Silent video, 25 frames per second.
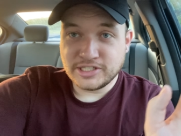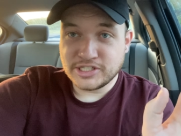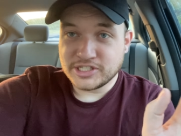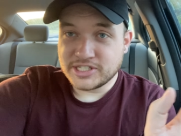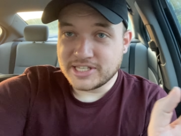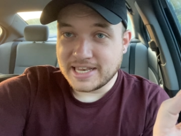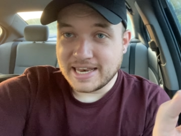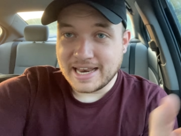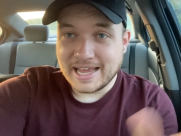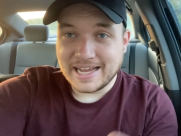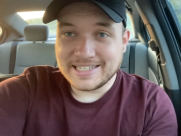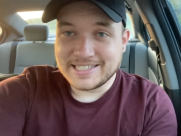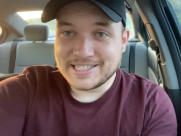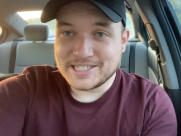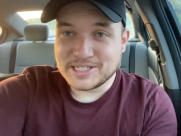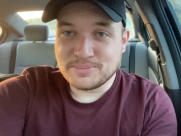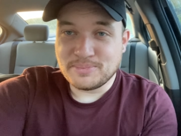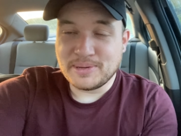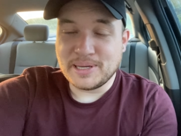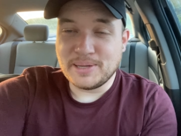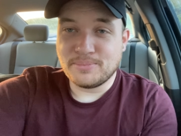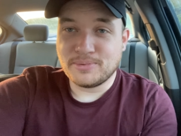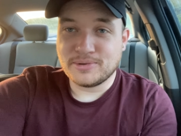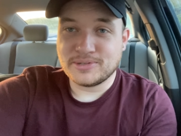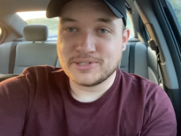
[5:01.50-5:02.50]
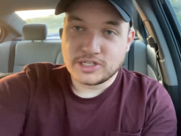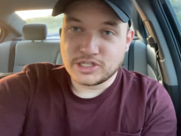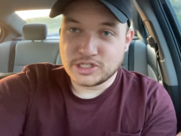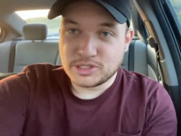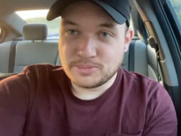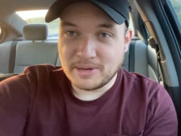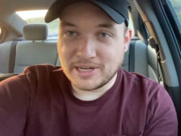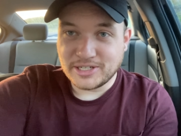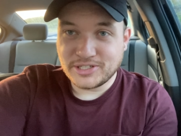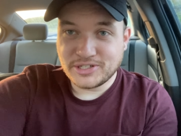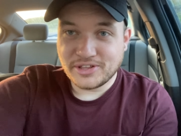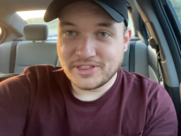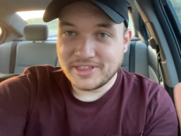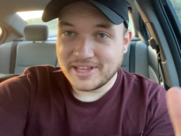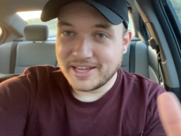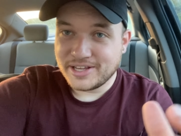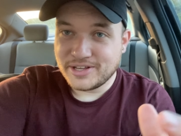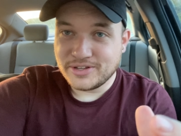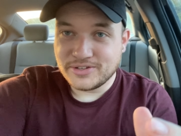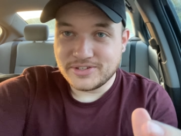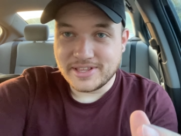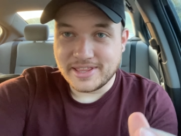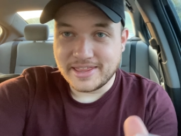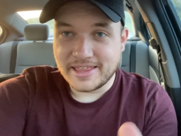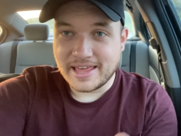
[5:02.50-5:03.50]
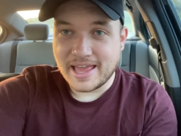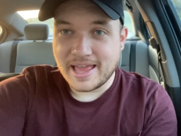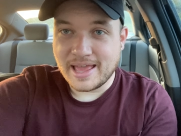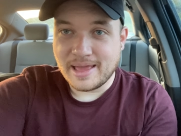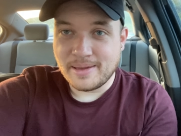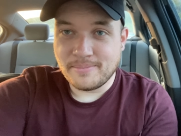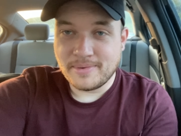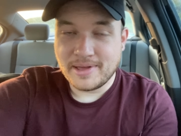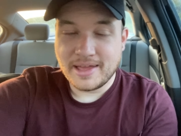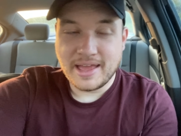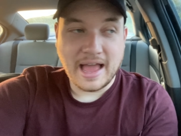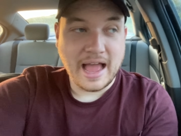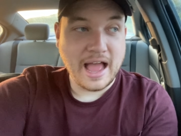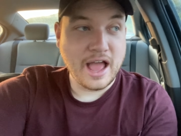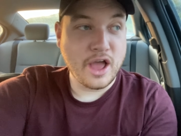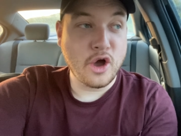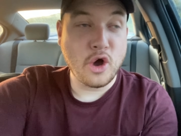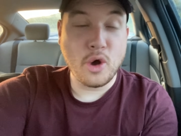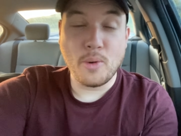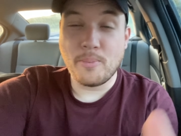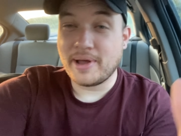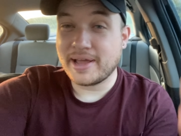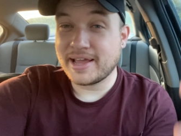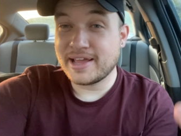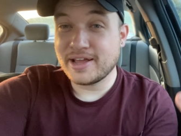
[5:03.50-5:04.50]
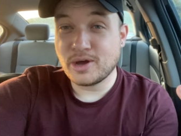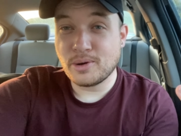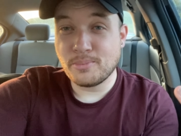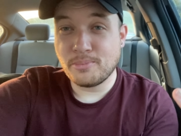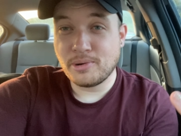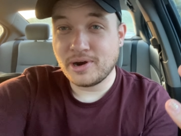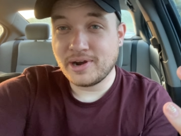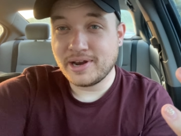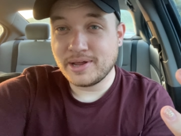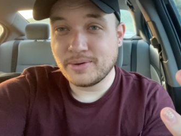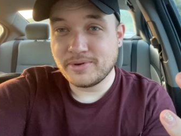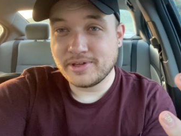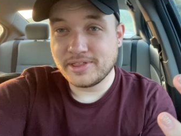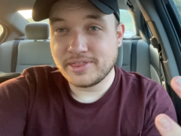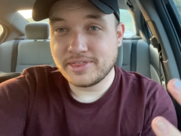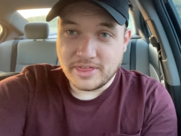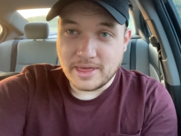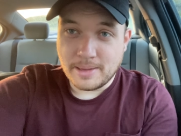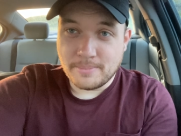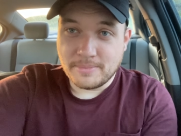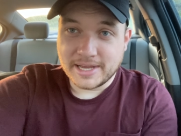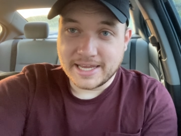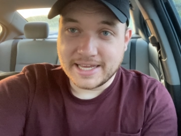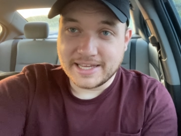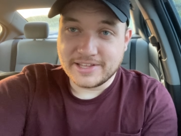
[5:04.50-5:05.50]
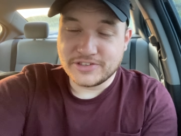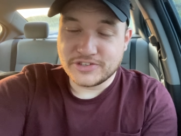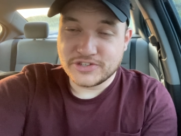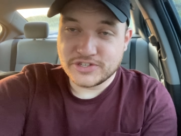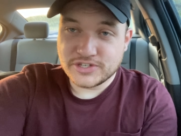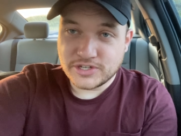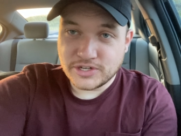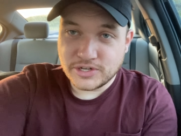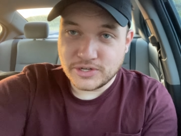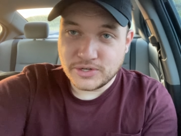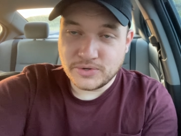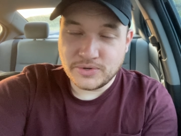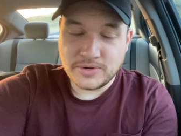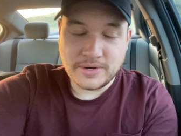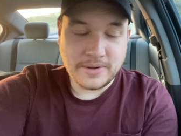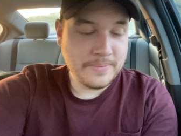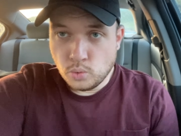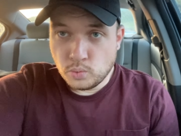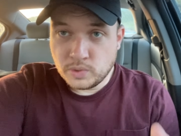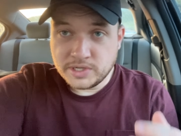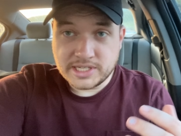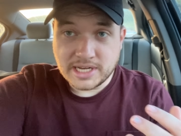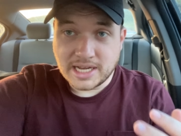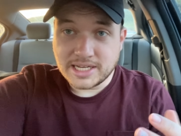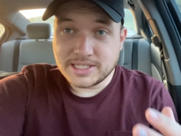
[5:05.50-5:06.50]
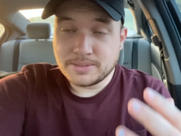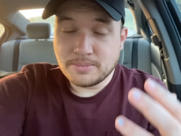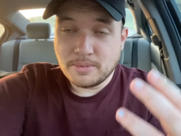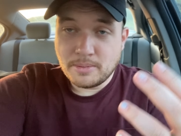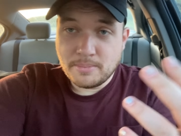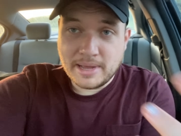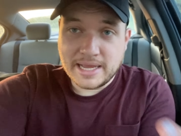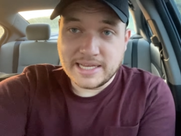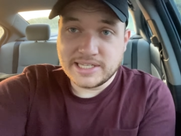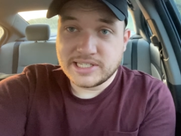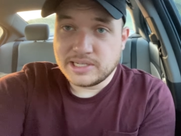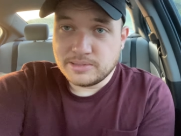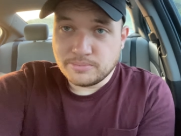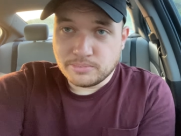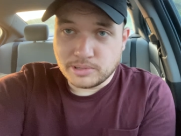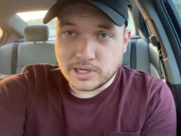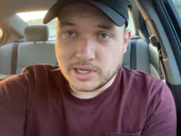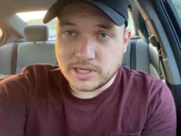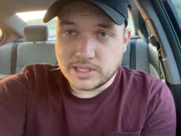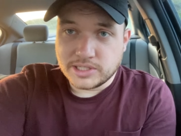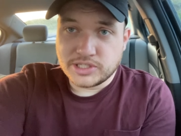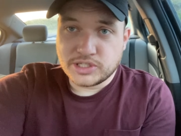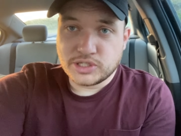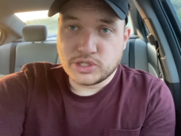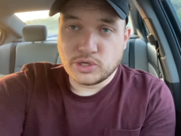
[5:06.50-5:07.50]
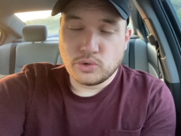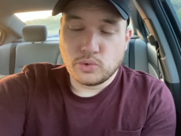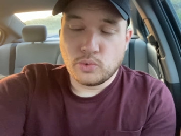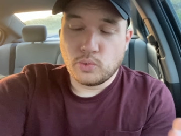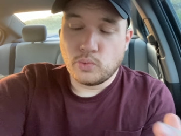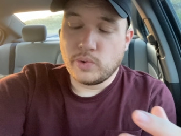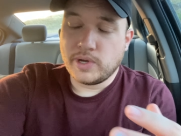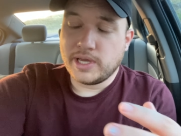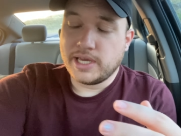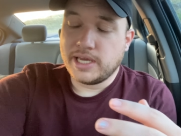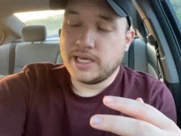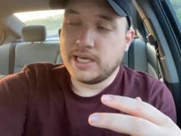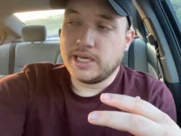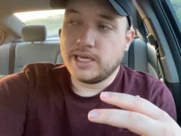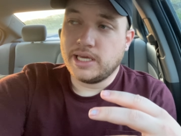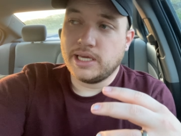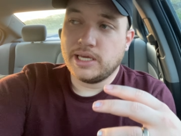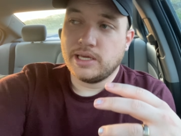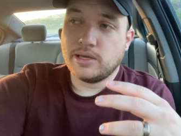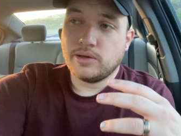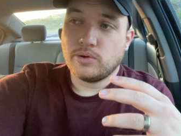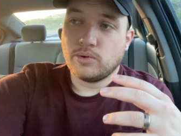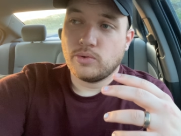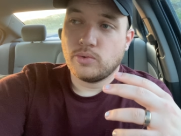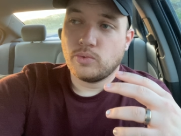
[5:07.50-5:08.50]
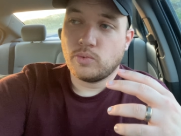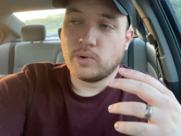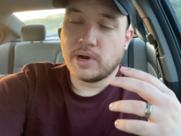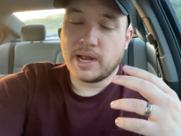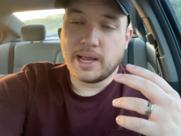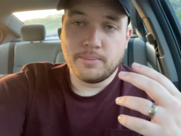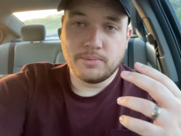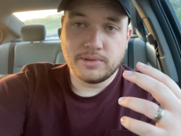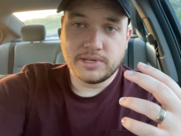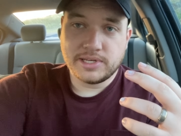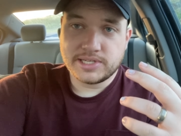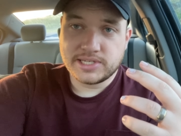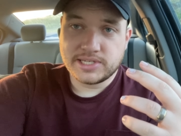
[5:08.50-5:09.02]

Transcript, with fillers: just the nicest people, so special thank you to them. I hope I can go birding with them again soon. We saw some amazing birds. We were able to